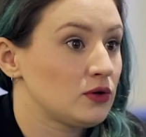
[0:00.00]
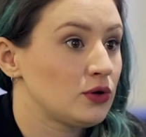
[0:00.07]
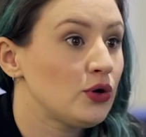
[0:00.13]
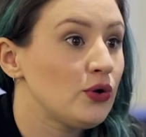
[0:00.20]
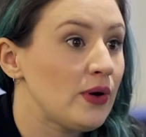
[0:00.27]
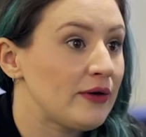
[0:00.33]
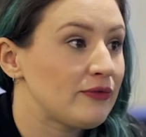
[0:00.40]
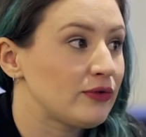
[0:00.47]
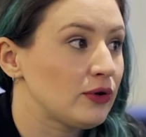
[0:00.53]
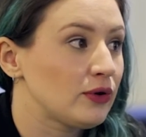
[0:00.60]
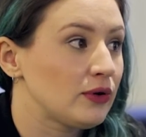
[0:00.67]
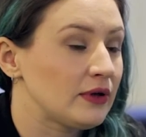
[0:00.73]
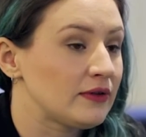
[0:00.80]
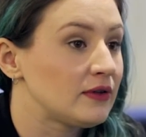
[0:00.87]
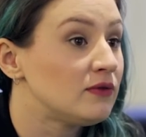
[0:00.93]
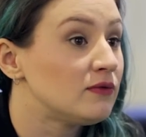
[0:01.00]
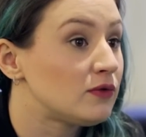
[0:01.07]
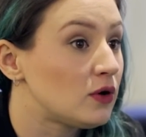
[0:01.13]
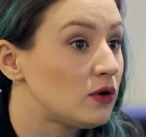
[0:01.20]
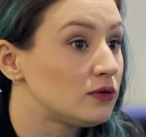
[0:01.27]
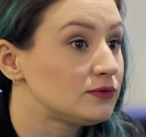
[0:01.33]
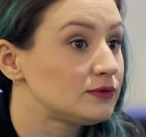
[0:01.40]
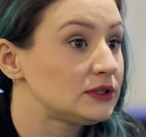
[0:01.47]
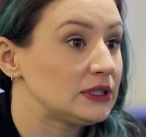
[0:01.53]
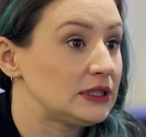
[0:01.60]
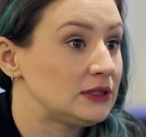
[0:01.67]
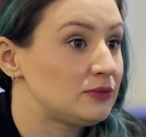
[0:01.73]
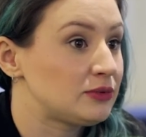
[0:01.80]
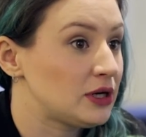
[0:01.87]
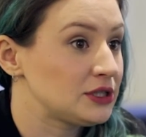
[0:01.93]
or whoever is involved
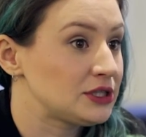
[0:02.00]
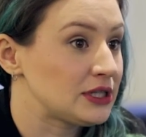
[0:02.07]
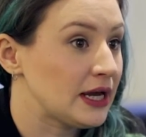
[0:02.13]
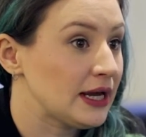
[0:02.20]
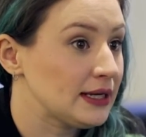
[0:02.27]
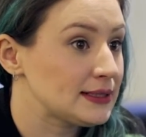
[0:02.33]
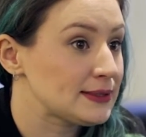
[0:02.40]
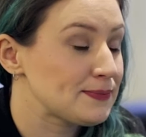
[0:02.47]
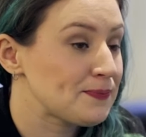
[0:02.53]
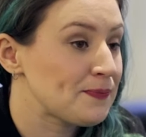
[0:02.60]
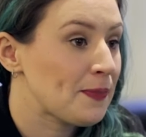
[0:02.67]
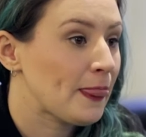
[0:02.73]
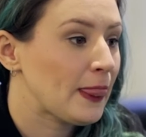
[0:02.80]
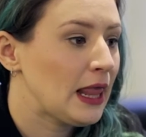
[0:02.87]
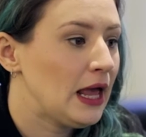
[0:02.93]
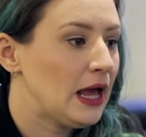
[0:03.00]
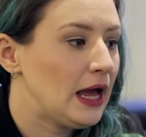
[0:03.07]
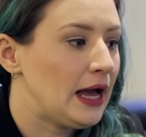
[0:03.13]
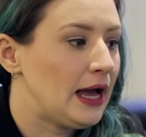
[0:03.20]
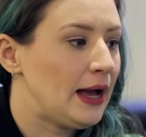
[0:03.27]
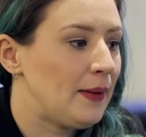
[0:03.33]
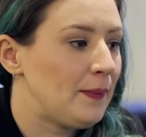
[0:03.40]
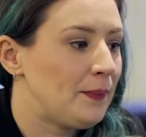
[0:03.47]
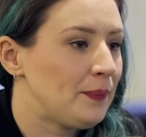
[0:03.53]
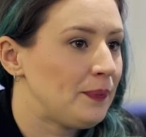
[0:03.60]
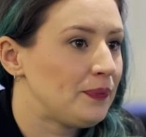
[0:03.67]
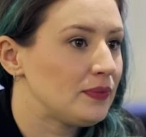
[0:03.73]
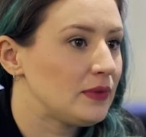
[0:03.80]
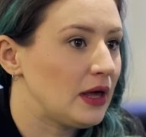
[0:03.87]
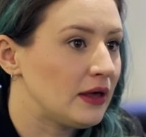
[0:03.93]
in the project
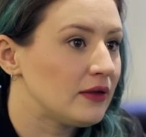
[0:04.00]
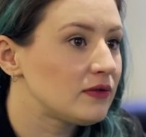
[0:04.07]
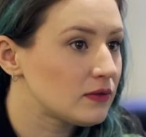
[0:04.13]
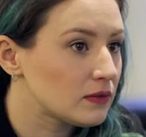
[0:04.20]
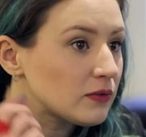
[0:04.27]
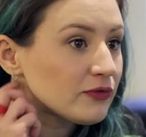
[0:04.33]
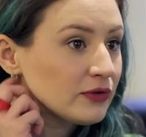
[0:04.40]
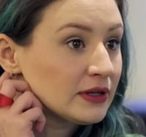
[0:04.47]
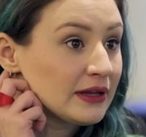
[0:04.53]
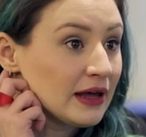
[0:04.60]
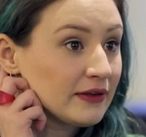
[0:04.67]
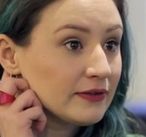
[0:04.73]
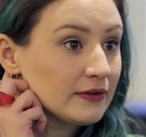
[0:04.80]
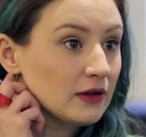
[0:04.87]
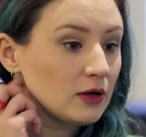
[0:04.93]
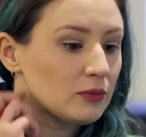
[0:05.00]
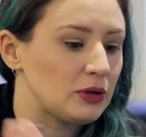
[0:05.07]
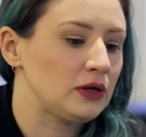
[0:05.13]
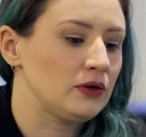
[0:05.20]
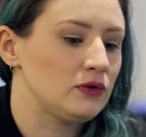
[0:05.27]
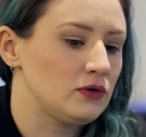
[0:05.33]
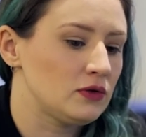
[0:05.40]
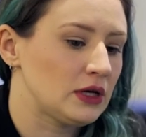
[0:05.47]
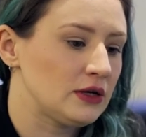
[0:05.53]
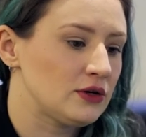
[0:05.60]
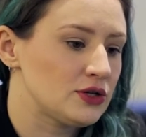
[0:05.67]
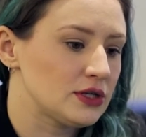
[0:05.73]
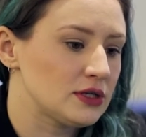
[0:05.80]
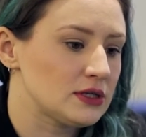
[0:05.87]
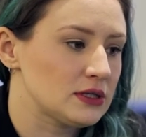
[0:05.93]
is fantastic, because you
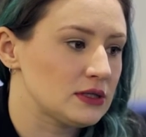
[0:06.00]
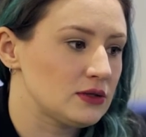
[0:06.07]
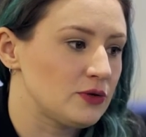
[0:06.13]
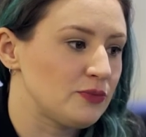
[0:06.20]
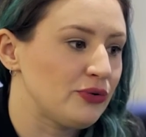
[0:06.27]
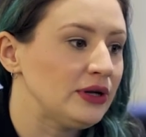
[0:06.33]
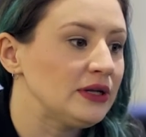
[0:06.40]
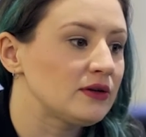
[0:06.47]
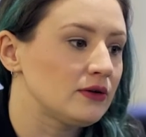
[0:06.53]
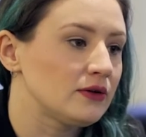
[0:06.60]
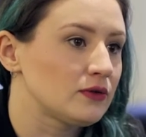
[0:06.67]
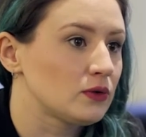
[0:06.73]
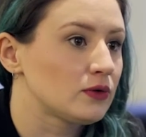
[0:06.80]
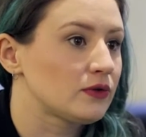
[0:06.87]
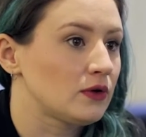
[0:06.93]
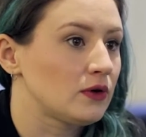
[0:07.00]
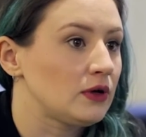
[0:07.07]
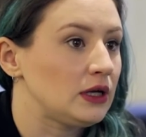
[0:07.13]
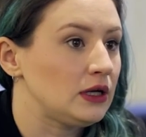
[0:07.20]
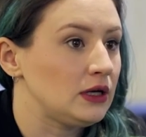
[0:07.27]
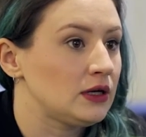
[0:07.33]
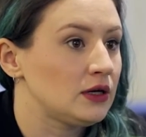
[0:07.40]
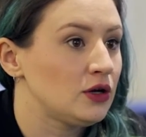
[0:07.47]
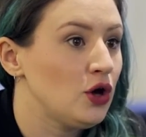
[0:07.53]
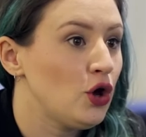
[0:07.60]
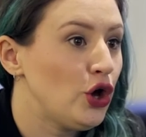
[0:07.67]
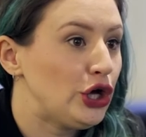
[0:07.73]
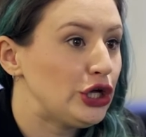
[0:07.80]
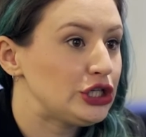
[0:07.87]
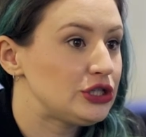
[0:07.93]
can just, your printer is also here
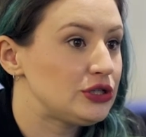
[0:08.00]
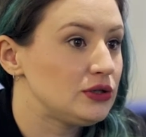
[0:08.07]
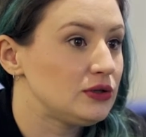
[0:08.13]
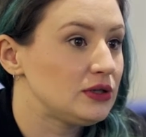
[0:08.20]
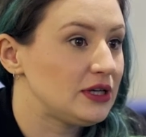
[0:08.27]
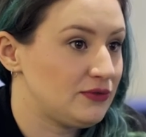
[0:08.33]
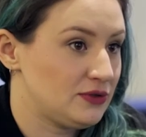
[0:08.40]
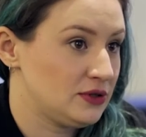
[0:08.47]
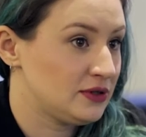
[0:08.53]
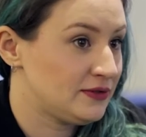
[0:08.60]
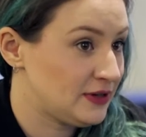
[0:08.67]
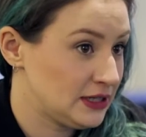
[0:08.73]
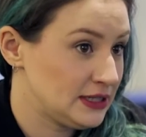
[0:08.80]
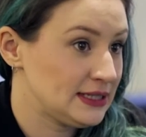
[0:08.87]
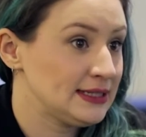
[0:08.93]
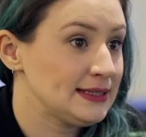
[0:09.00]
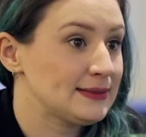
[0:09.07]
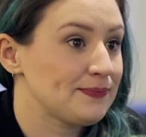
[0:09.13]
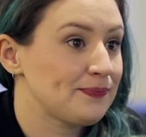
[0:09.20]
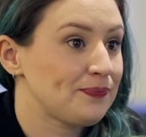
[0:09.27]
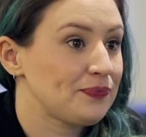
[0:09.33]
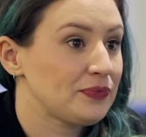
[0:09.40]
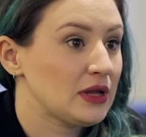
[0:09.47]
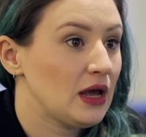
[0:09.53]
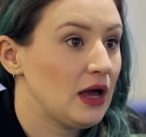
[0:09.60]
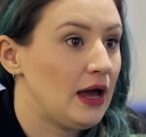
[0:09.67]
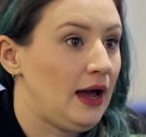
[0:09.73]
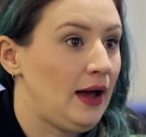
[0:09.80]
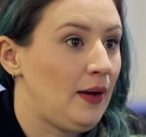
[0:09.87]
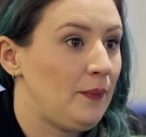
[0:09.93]
to give you advices.
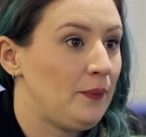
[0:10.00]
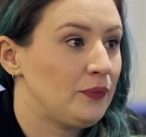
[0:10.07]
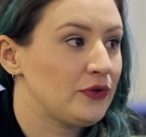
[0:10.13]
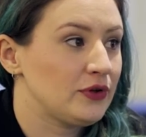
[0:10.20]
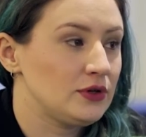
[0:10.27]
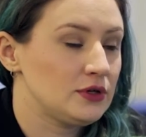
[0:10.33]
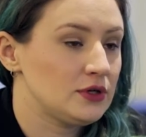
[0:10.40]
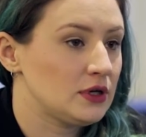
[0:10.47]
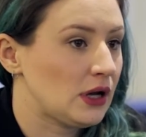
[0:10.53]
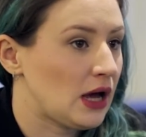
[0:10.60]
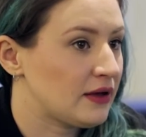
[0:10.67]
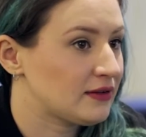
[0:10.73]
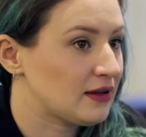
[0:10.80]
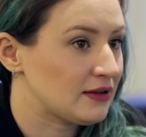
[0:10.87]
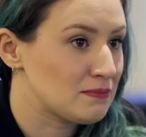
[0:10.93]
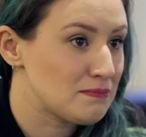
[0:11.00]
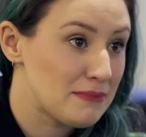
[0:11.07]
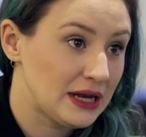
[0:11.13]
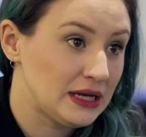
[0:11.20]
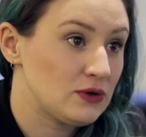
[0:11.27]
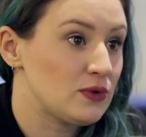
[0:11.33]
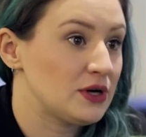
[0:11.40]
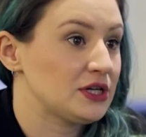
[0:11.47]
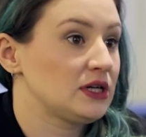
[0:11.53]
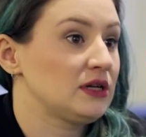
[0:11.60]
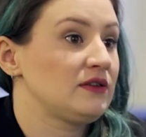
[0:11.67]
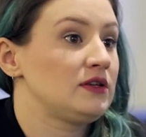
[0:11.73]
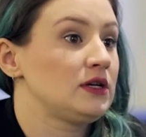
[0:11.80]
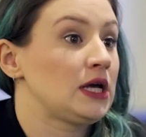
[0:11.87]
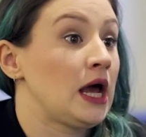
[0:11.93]
So you should ask as many questions
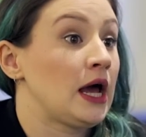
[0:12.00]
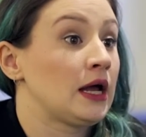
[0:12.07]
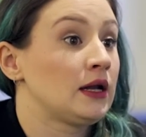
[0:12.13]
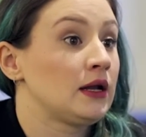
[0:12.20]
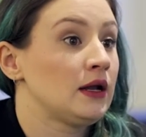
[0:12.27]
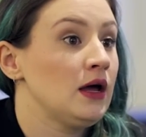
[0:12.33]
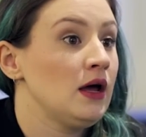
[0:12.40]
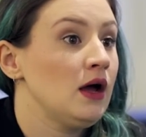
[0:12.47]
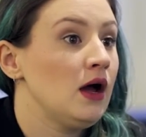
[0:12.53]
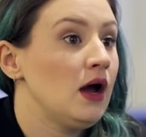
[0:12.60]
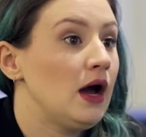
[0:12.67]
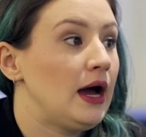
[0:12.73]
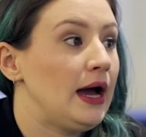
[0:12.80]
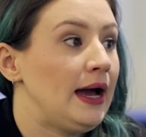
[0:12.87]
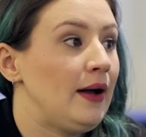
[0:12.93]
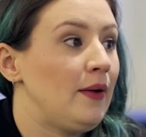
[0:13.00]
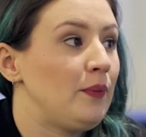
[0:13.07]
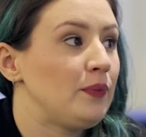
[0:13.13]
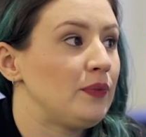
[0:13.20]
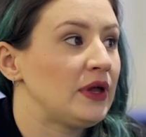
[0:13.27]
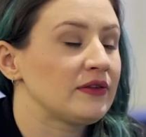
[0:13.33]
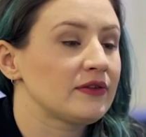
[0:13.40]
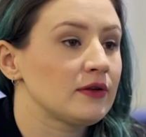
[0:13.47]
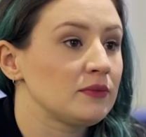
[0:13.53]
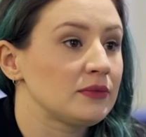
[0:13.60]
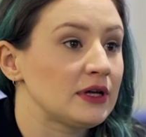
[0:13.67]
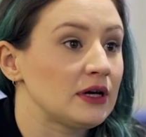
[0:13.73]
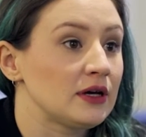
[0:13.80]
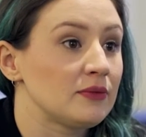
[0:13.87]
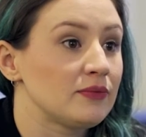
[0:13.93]
as you can. And
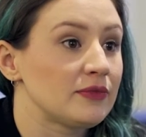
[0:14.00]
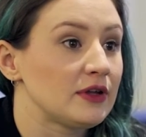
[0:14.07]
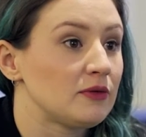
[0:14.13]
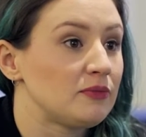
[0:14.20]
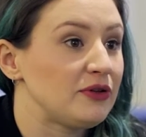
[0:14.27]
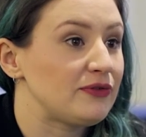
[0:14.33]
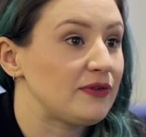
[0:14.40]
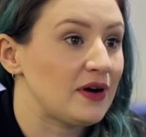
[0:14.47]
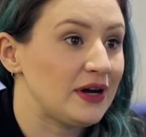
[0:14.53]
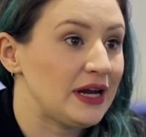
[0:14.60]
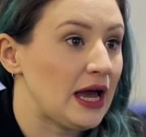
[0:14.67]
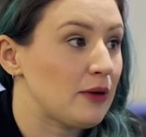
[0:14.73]
sometimes they'll be very